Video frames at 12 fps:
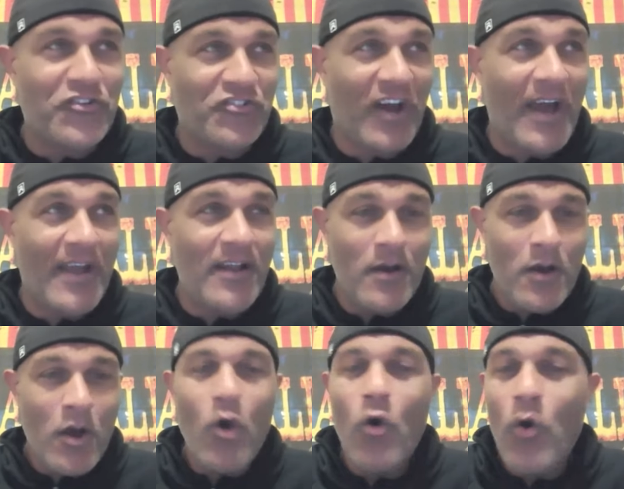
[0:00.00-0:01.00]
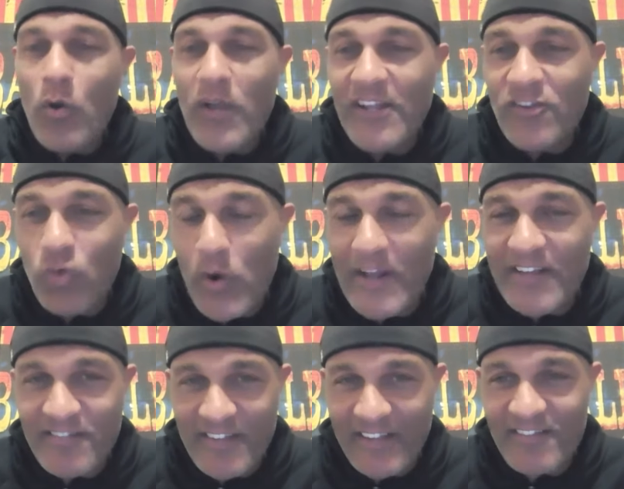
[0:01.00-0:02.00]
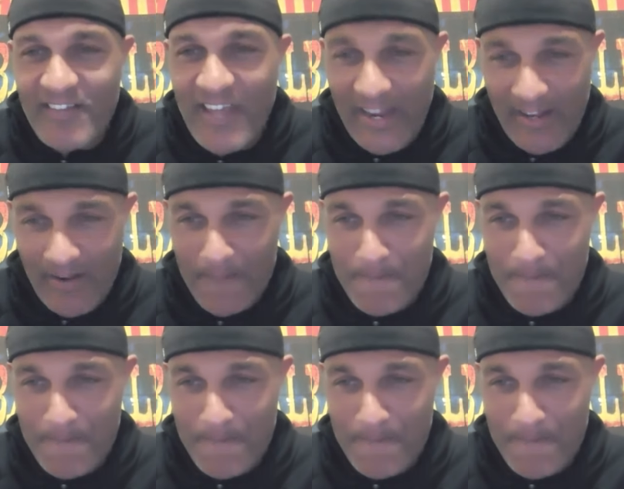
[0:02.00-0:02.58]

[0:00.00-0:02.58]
side? In twenty sixteen.